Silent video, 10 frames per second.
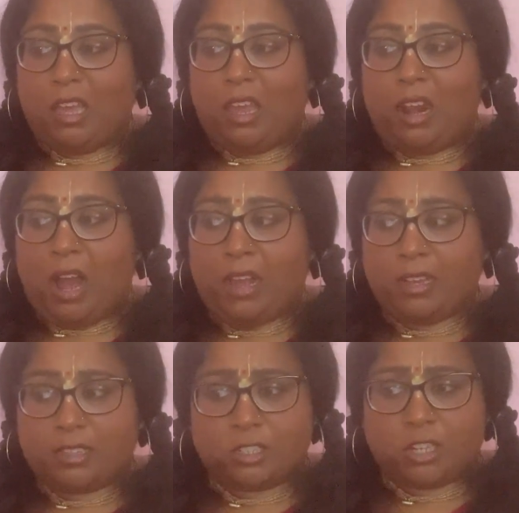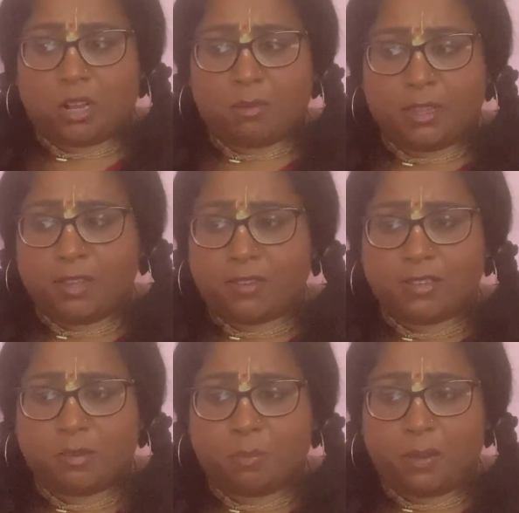And I got the shock of my life.
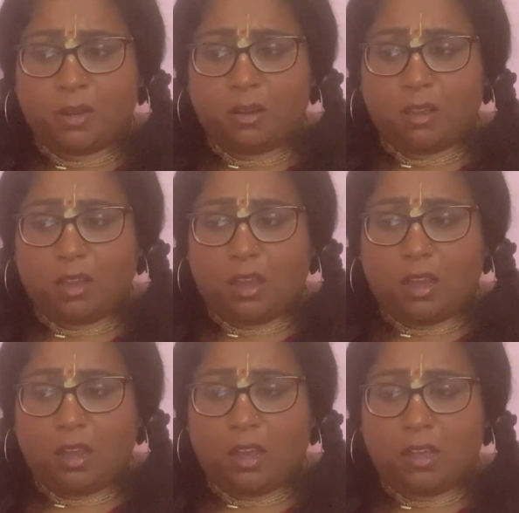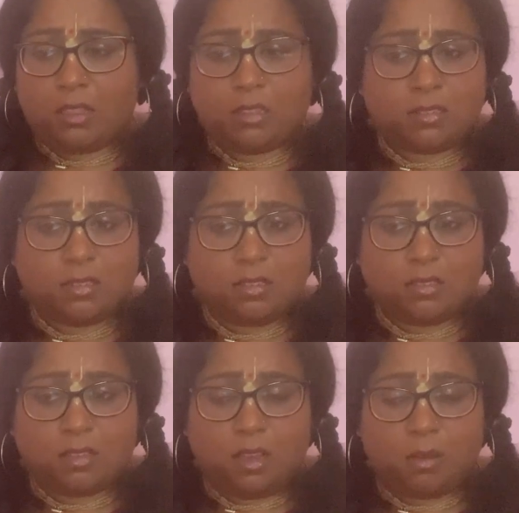I said, but this
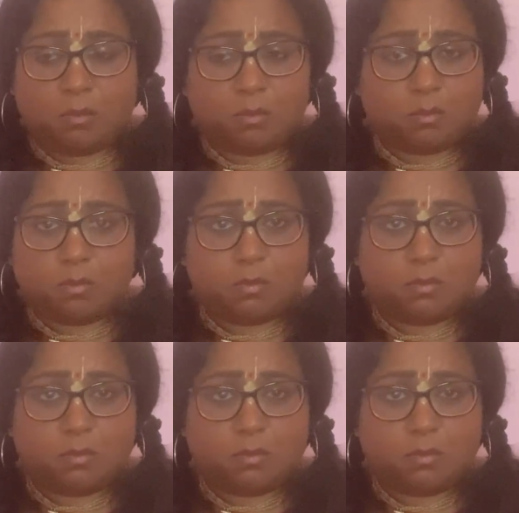is. Um,